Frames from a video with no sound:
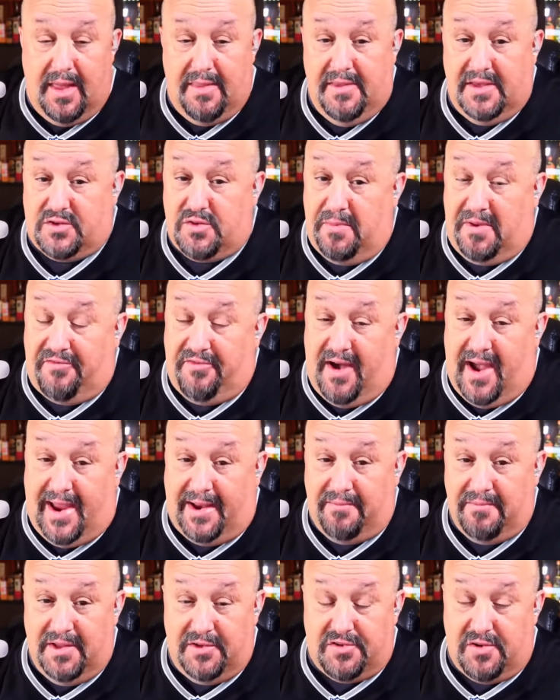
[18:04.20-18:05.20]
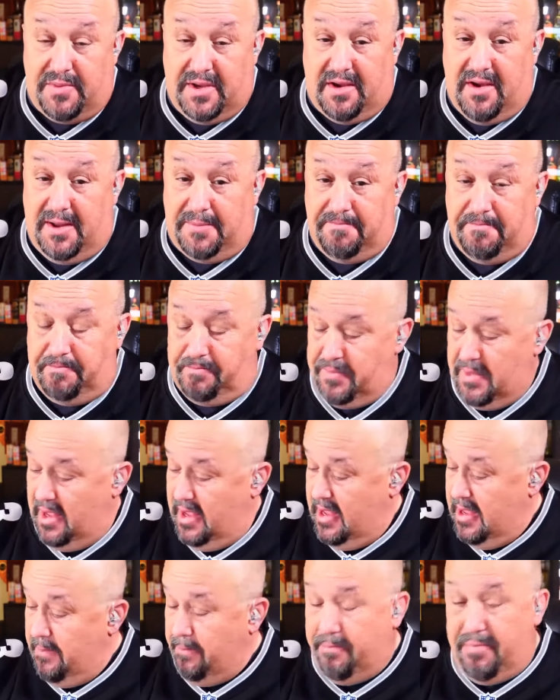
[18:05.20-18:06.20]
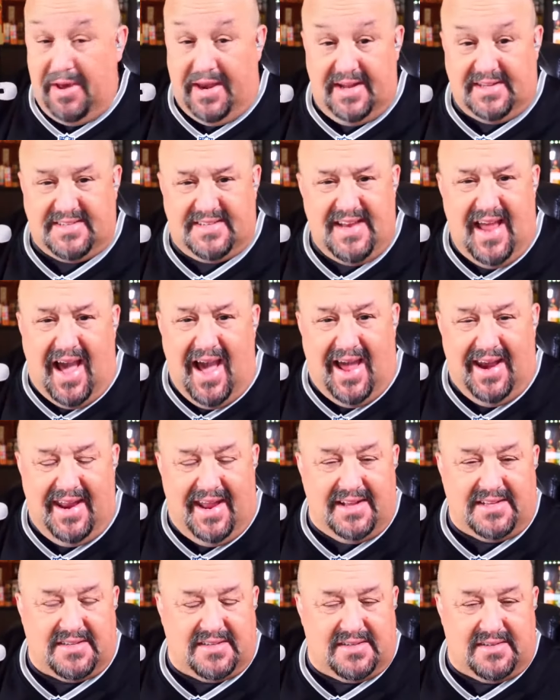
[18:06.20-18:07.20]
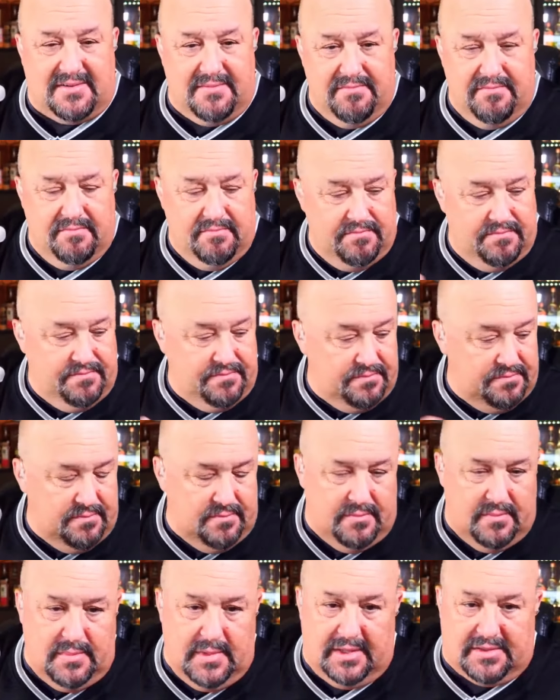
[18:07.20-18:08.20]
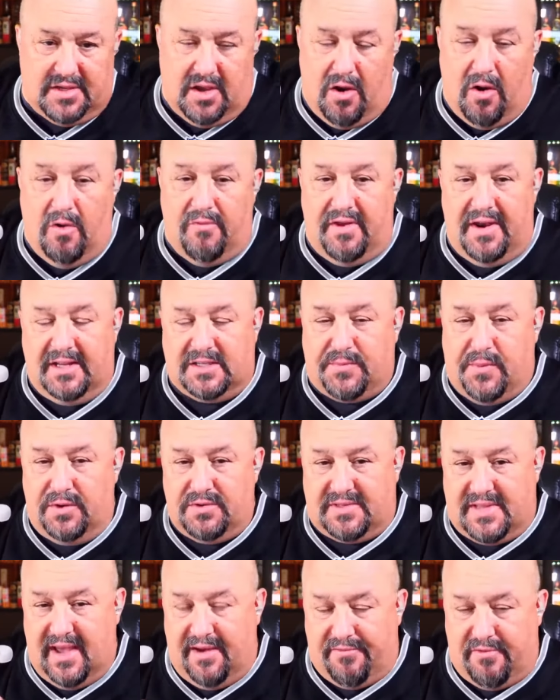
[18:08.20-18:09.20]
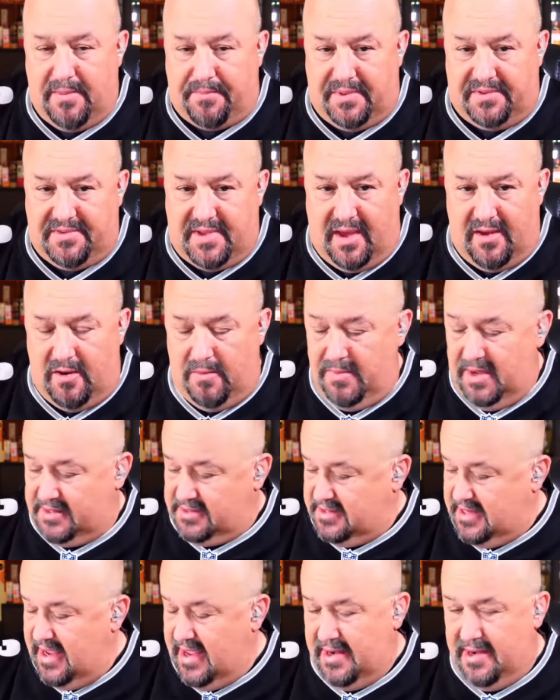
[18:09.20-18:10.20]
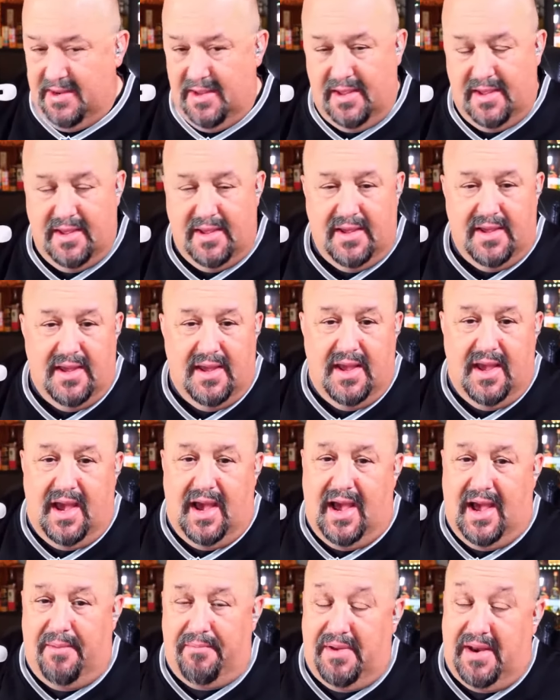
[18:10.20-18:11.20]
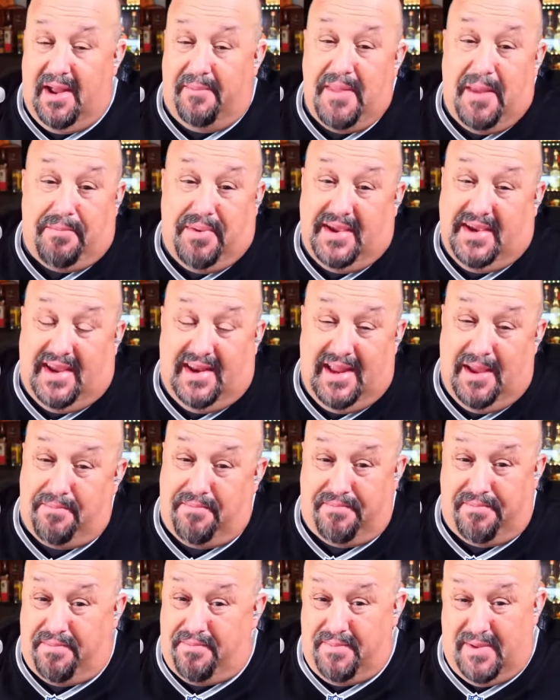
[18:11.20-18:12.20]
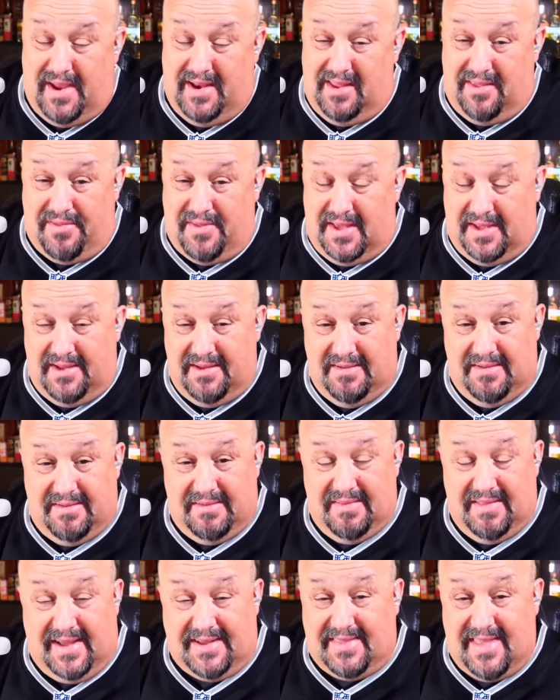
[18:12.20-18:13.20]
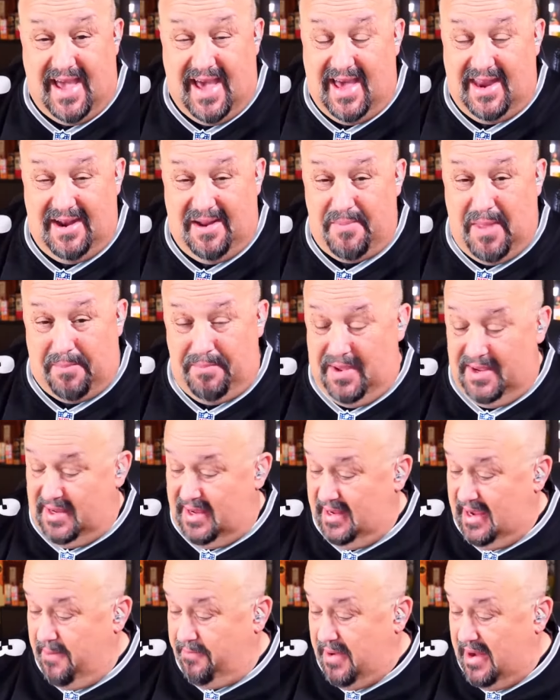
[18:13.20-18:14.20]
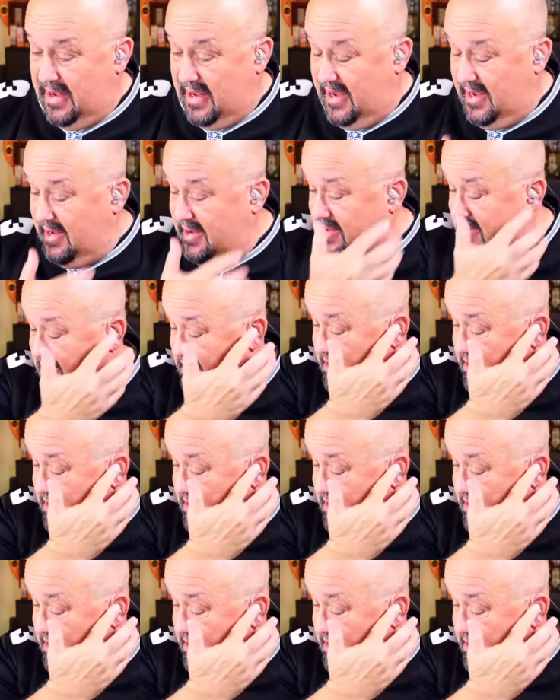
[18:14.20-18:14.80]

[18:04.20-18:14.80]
this would be fine. This would be good, but it's not. It's a Hoven. It's supposed to have Reposado mixed in, but I'm not picking up anything like that. I'm not picking up any